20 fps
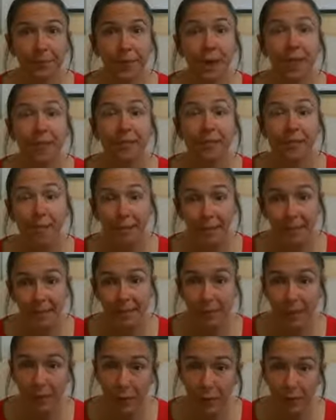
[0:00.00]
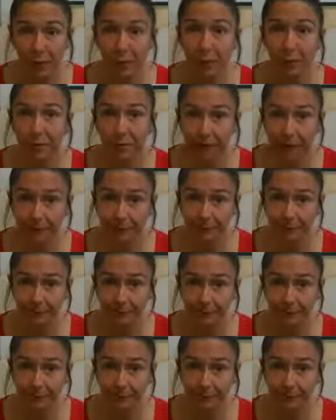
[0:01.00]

unless they want to move out.